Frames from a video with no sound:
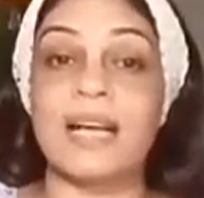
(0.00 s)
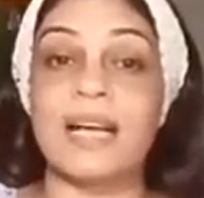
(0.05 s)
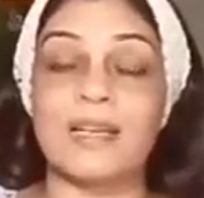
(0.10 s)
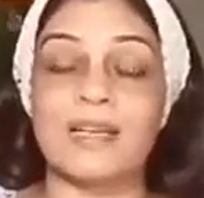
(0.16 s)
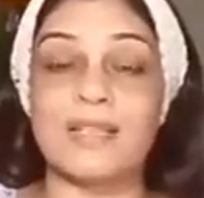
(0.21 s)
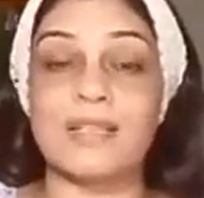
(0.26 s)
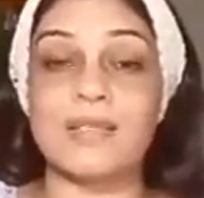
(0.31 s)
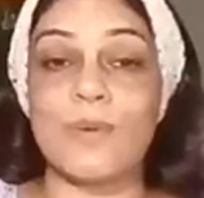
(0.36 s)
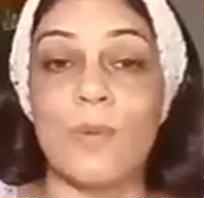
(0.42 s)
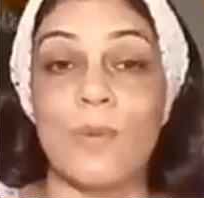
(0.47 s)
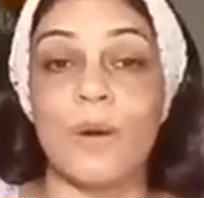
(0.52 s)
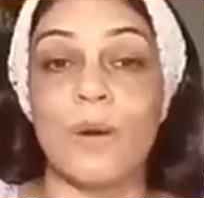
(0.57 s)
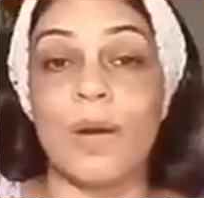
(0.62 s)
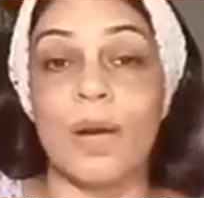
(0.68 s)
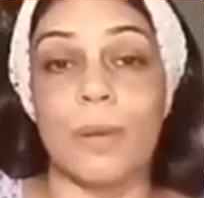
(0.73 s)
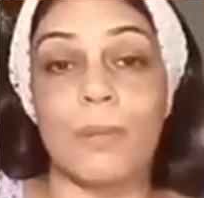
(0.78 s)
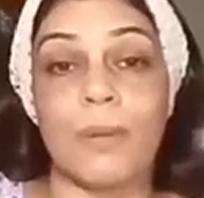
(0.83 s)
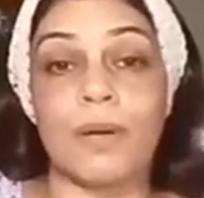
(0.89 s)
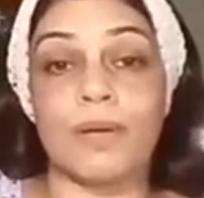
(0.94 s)
That is all
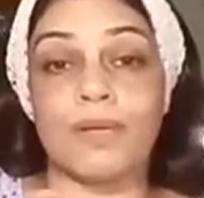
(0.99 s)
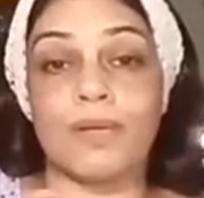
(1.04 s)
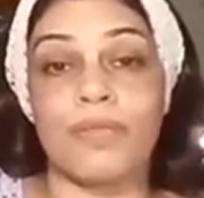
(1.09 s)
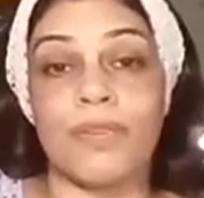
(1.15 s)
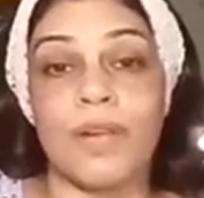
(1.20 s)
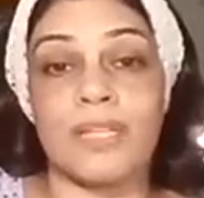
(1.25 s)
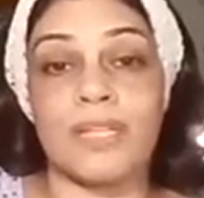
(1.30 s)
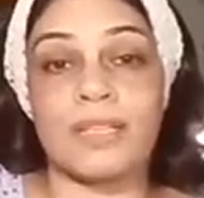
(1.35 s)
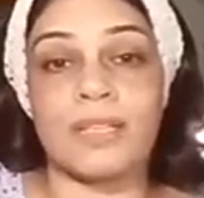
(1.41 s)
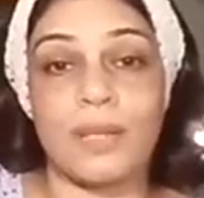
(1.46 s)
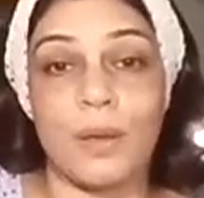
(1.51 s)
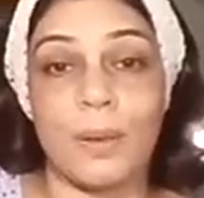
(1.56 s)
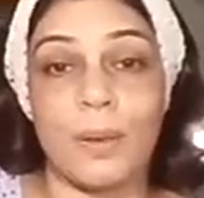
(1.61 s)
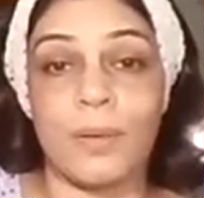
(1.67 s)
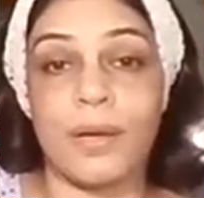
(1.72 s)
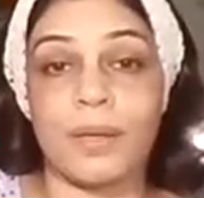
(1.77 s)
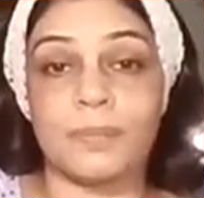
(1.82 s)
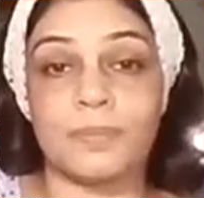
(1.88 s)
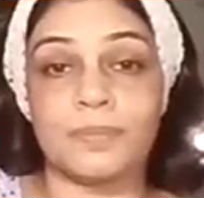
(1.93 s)
about face
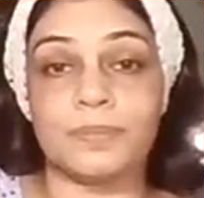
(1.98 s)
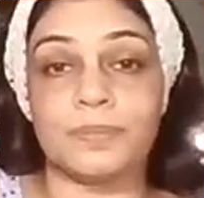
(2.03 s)
yoga.